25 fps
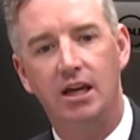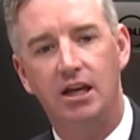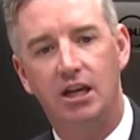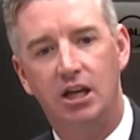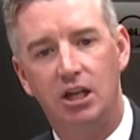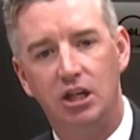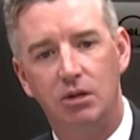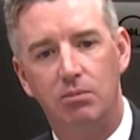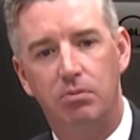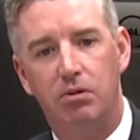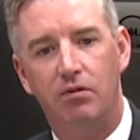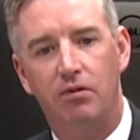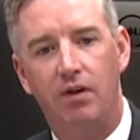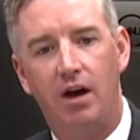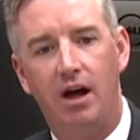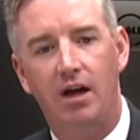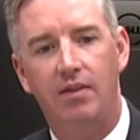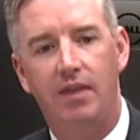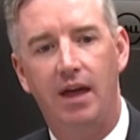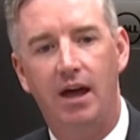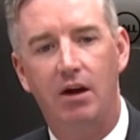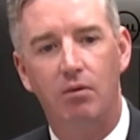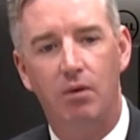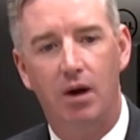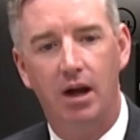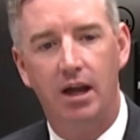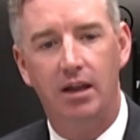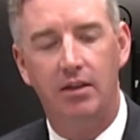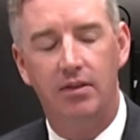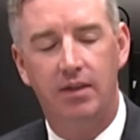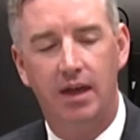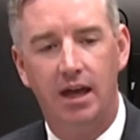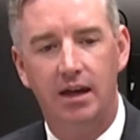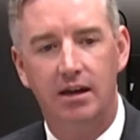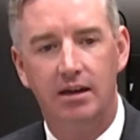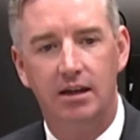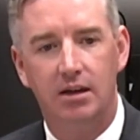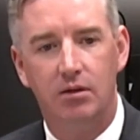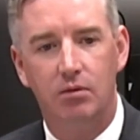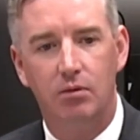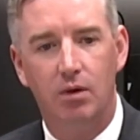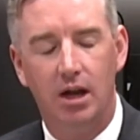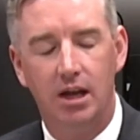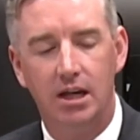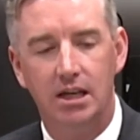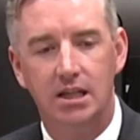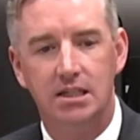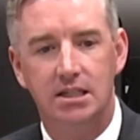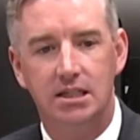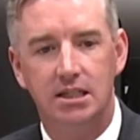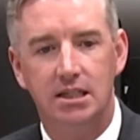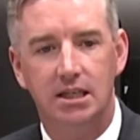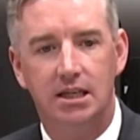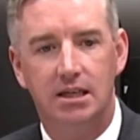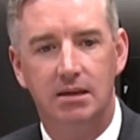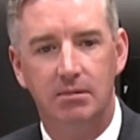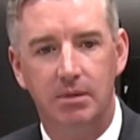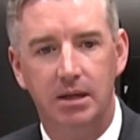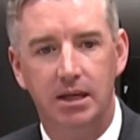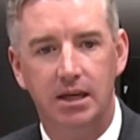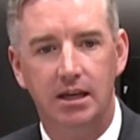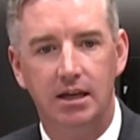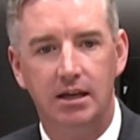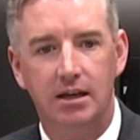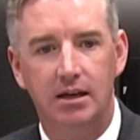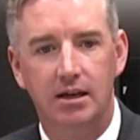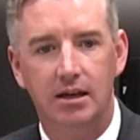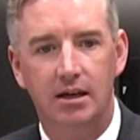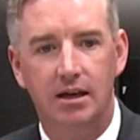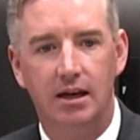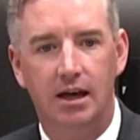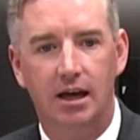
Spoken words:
Can you provide that that in writing to the committee,